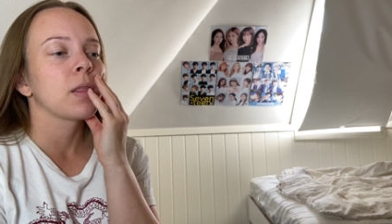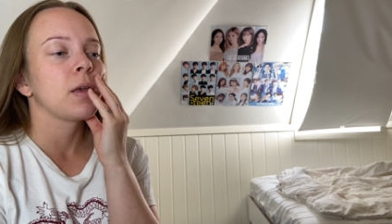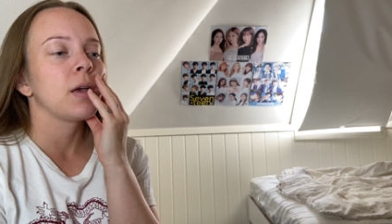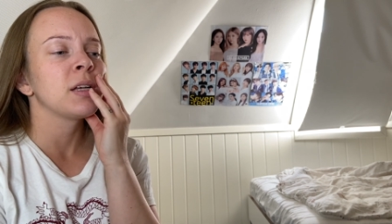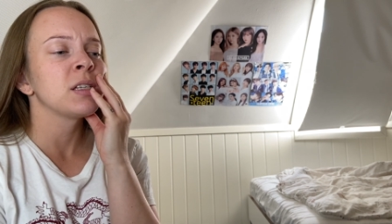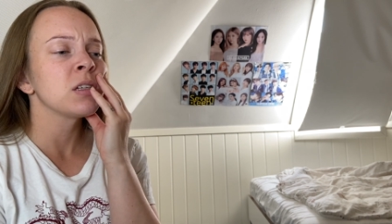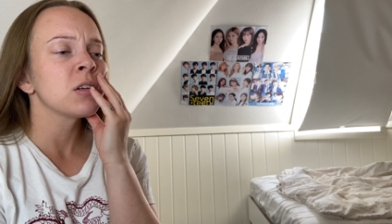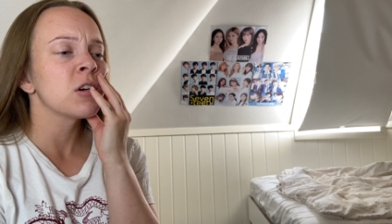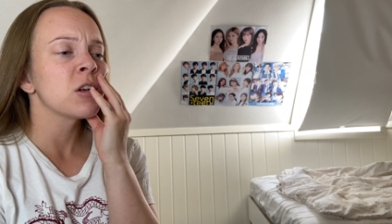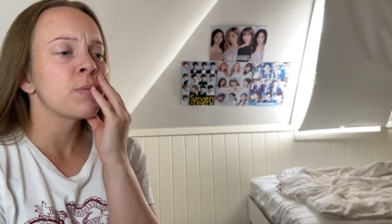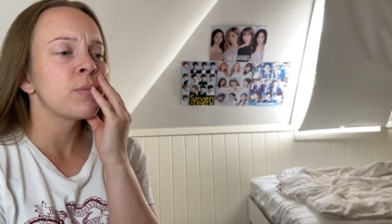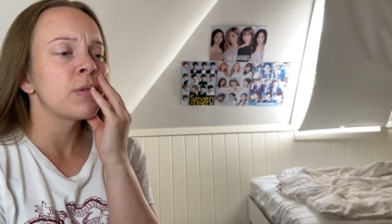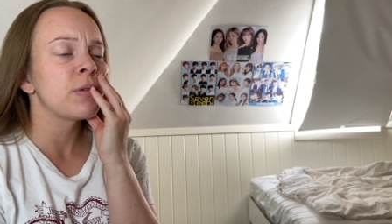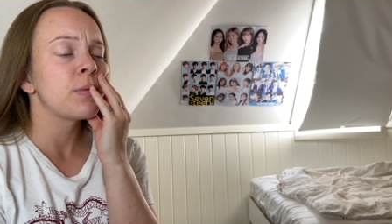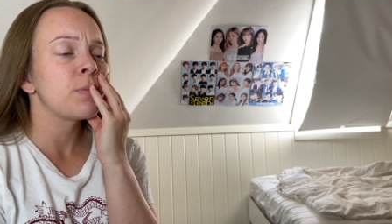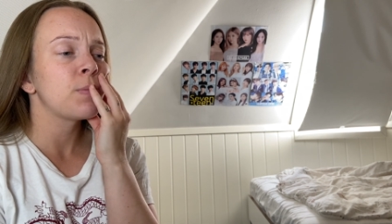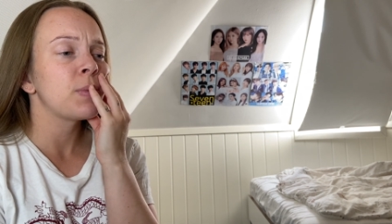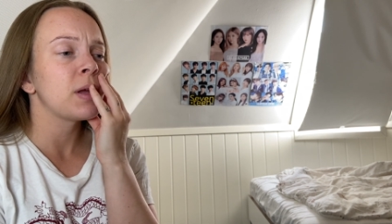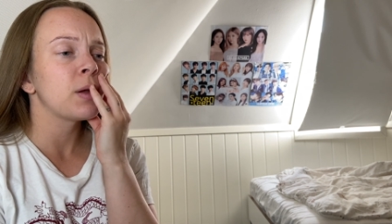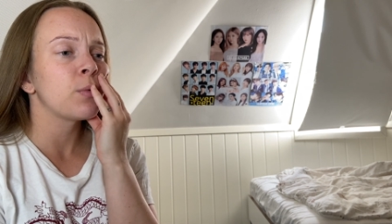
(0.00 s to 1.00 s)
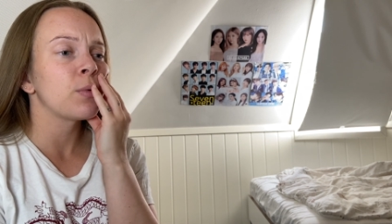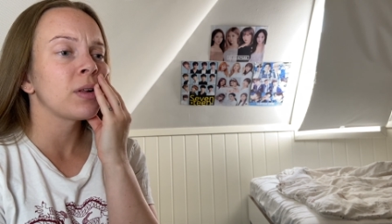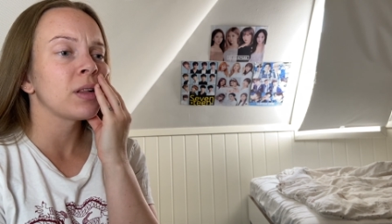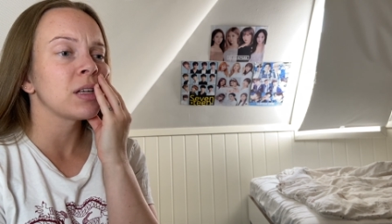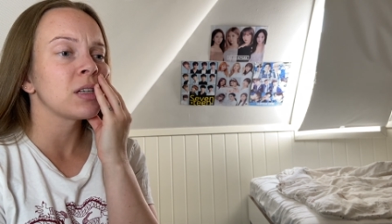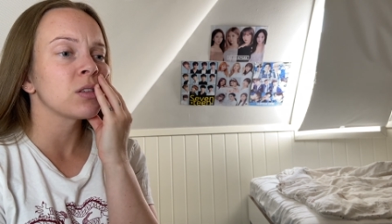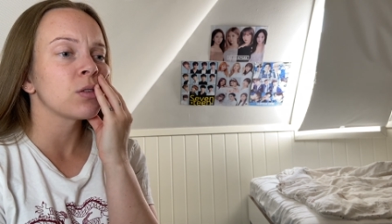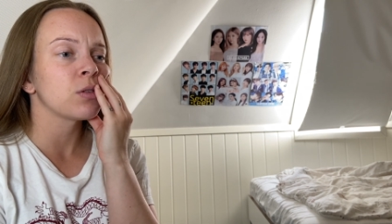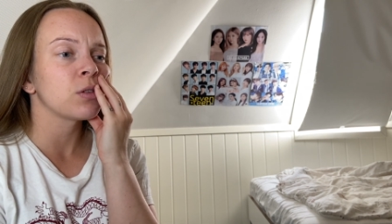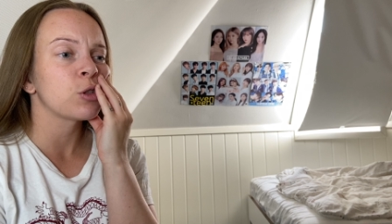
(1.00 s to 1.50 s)
Is it gonna be
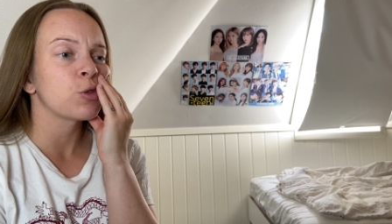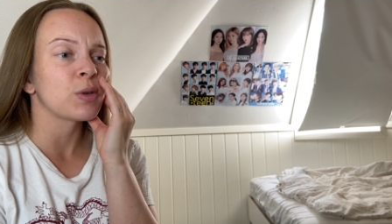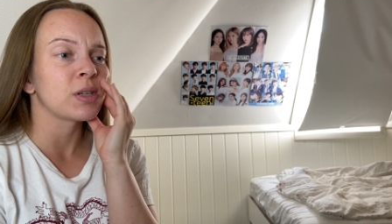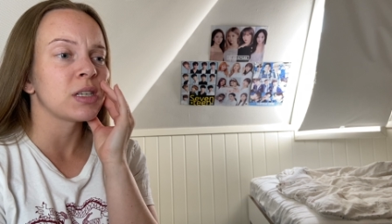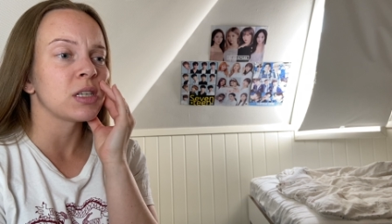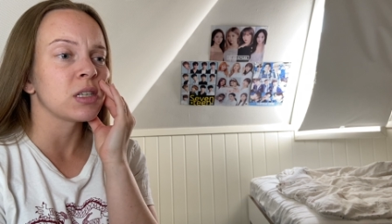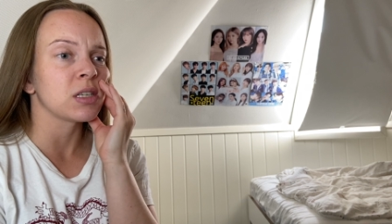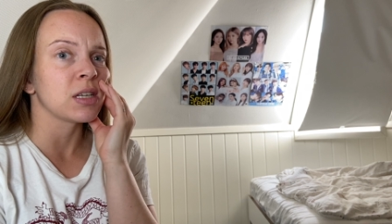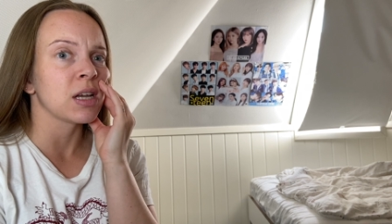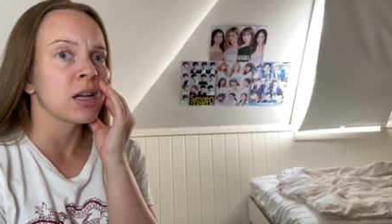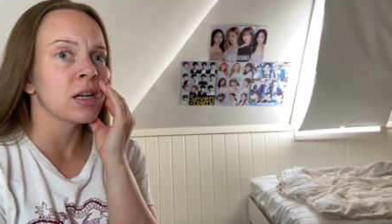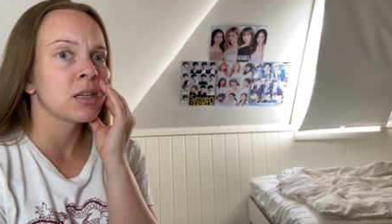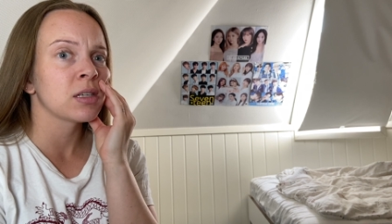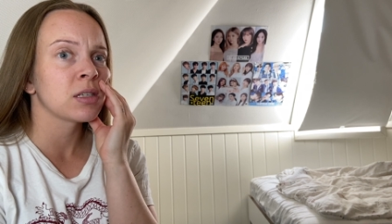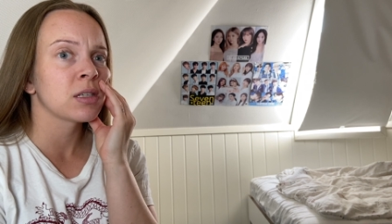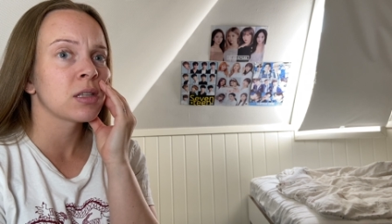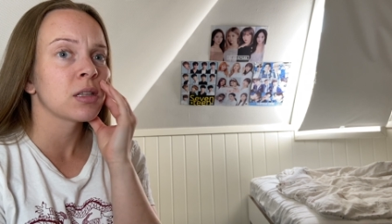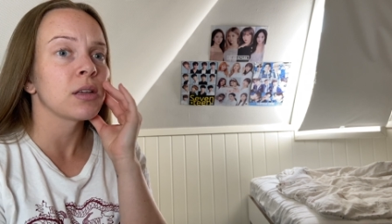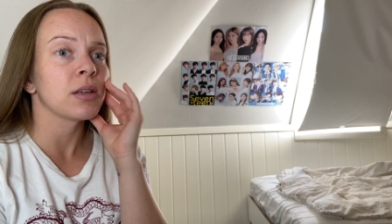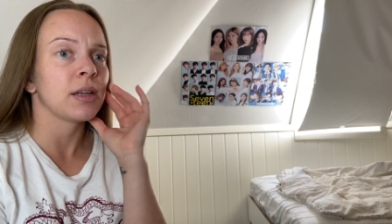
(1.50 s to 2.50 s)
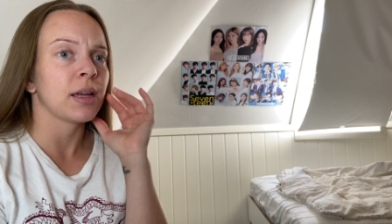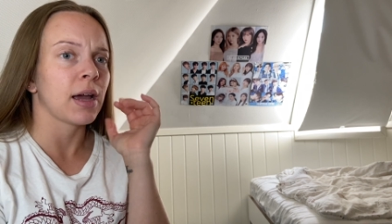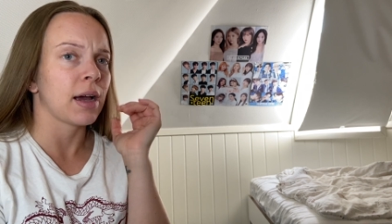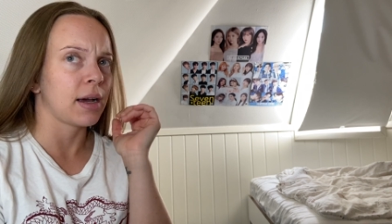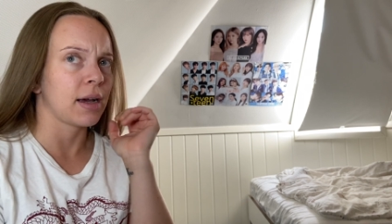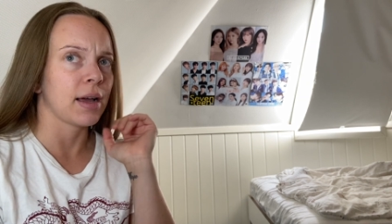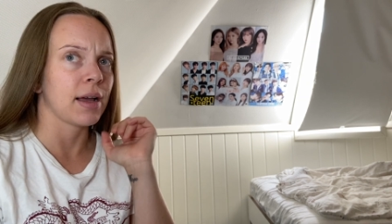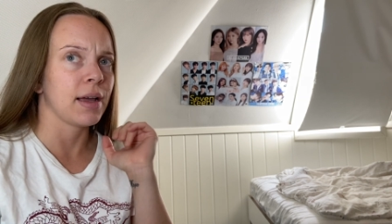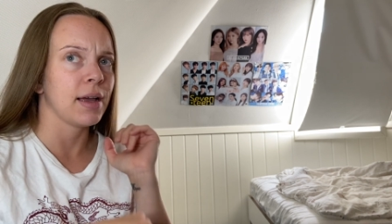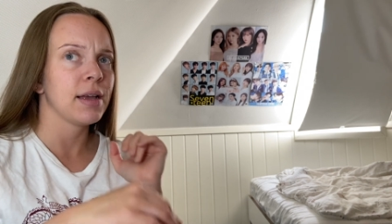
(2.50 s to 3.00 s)
released on the 26th?
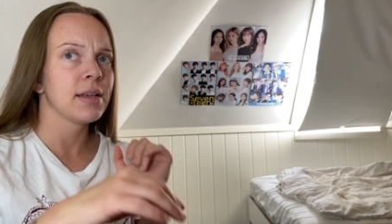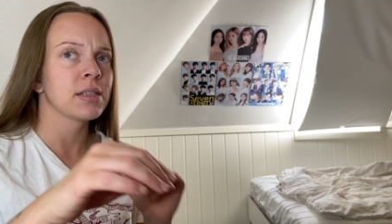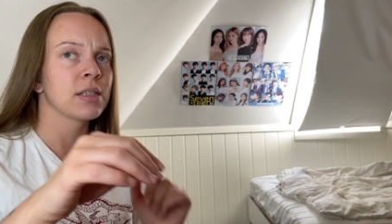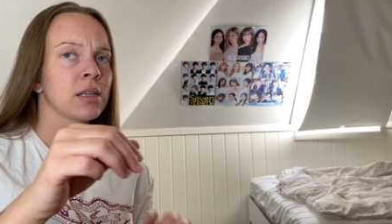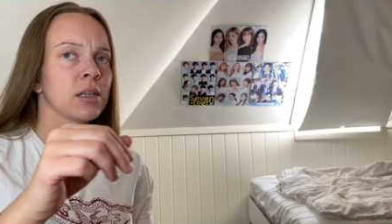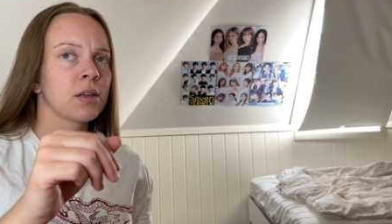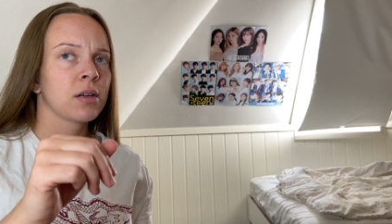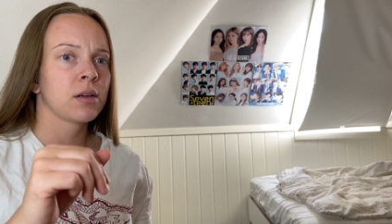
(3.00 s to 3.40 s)
Yes.